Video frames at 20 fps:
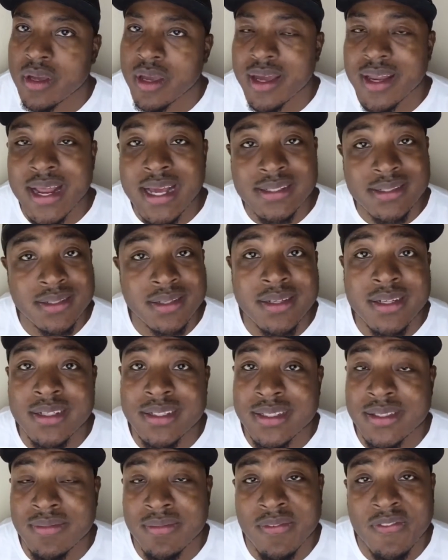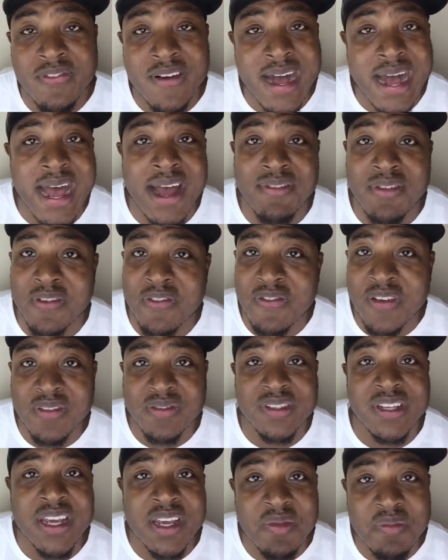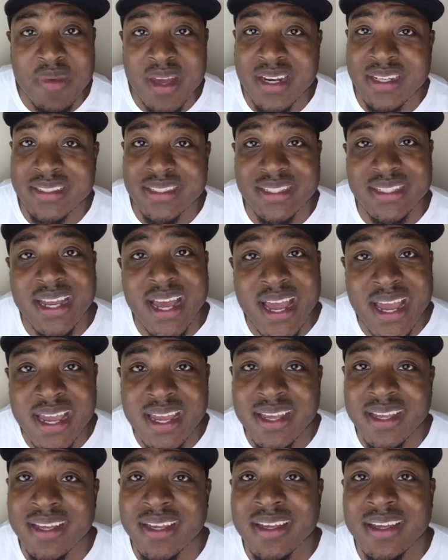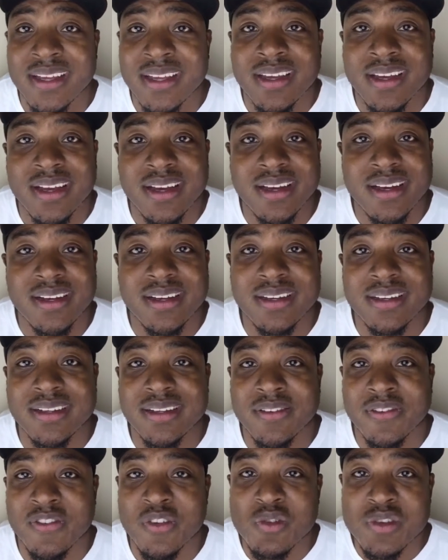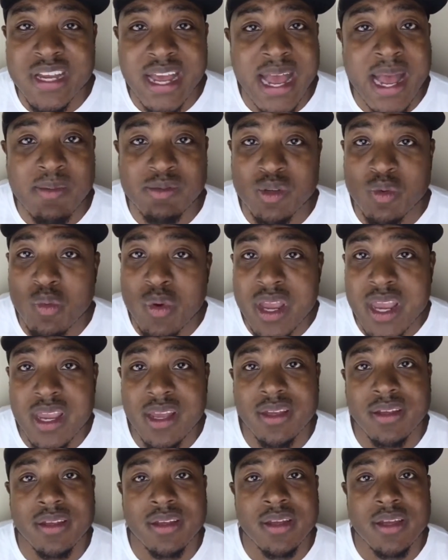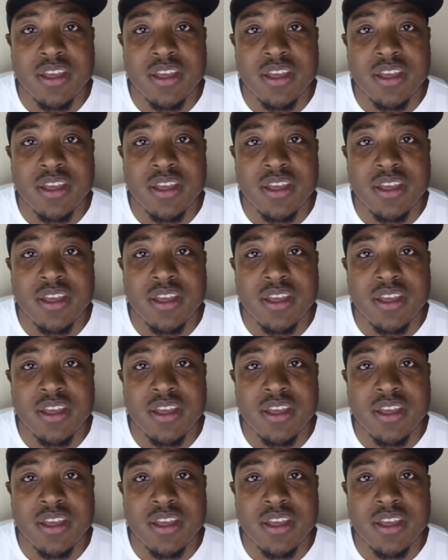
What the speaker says: And that's a good 5 to 15 minutes a day, a few times a week.